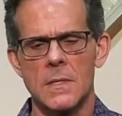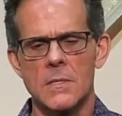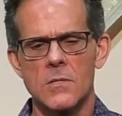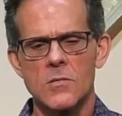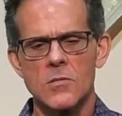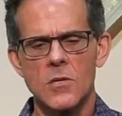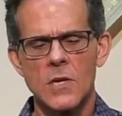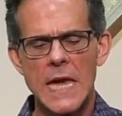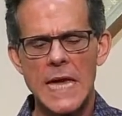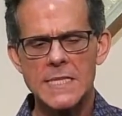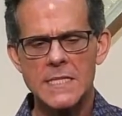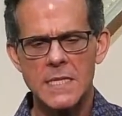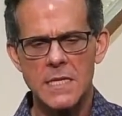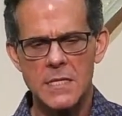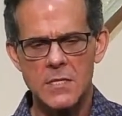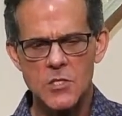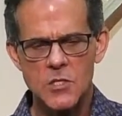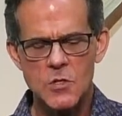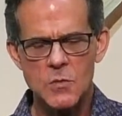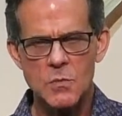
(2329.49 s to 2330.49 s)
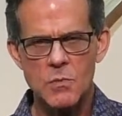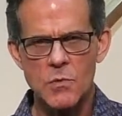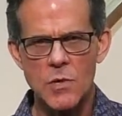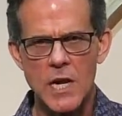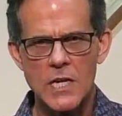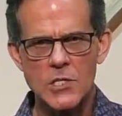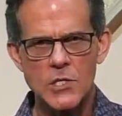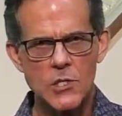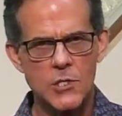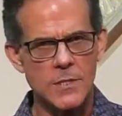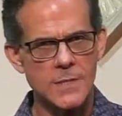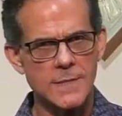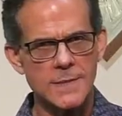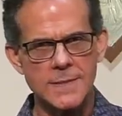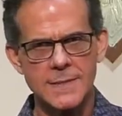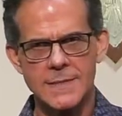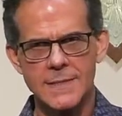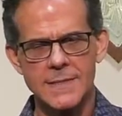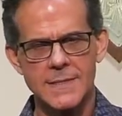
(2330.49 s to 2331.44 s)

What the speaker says: so as an expression